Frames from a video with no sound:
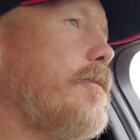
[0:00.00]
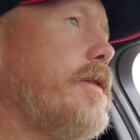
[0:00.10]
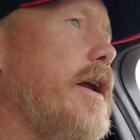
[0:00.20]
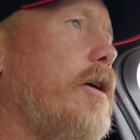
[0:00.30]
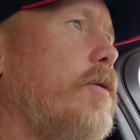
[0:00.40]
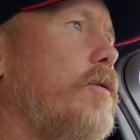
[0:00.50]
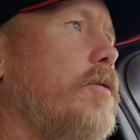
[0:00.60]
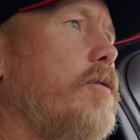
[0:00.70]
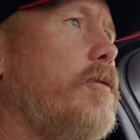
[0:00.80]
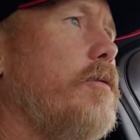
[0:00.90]
Now,
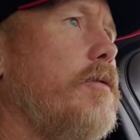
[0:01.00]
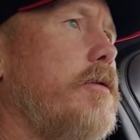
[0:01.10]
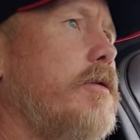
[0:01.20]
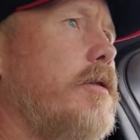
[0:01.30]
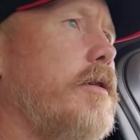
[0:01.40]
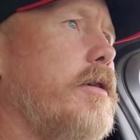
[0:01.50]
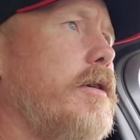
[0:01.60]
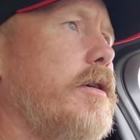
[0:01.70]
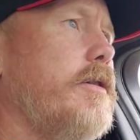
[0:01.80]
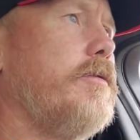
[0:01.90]

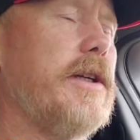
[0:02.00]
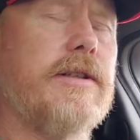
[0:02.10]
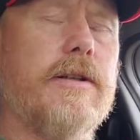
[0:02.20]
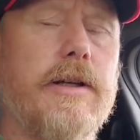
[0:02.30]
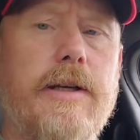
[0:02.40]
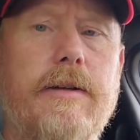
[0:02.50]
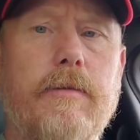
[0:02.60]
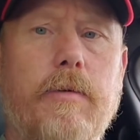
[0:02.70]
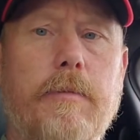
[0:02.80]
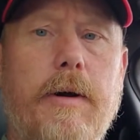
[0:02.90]
recently,
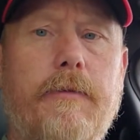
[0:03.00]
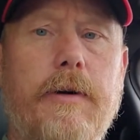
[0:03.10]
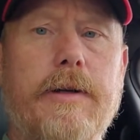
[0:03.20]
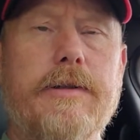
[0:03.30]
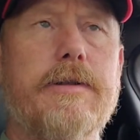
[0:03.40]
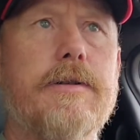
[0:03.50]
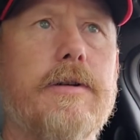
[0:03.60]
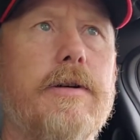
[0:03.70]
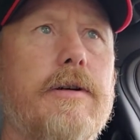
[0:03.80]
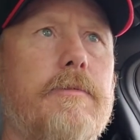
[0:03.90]
one of my friends
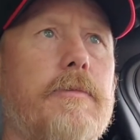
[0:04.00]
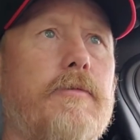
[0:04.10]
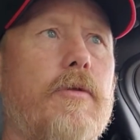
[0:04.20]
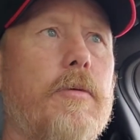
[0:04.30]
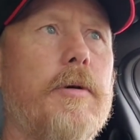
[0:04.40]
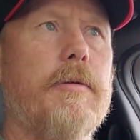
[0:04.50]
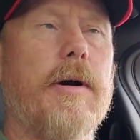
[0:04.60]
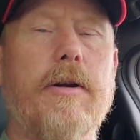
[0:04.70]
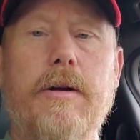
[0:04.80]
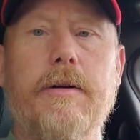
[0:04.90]
informed me
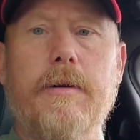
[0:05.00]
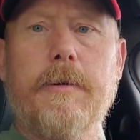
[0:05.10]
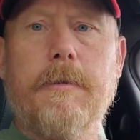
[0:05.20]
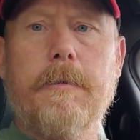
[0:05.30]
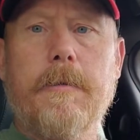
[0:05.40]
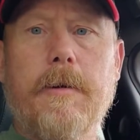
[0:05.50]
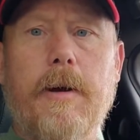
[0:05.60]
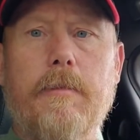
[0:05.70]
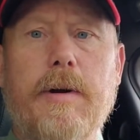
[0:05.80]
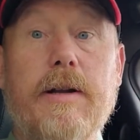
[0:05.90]
about a
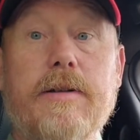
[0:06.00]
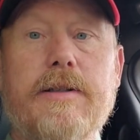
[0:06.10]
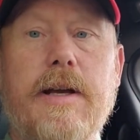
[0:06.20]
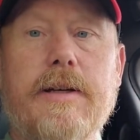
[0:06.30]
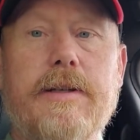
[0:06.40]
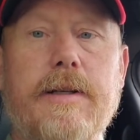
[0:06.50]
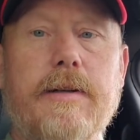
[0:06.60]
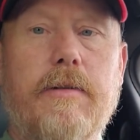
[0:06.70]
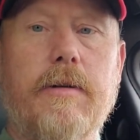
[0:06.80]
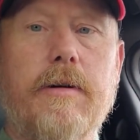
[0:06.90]
metal detecting
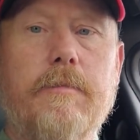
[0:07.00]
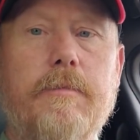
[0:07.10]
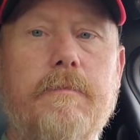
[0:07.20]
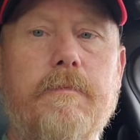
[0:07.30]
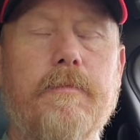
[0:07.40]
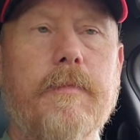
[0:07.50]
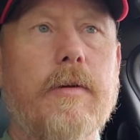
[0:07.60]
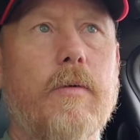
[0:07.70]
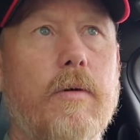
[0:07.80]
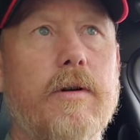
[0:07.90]
club,
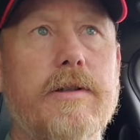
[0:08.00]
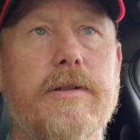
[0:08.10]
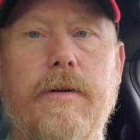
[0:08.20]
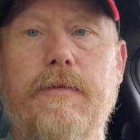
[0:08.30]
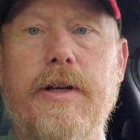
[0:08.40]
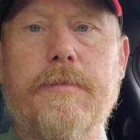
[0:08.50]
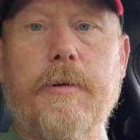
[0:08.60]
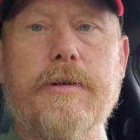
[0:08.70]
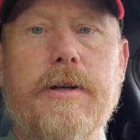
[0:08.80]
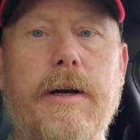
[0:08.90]
or at least a
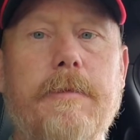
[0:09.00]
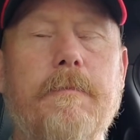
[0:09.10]
Facebook site,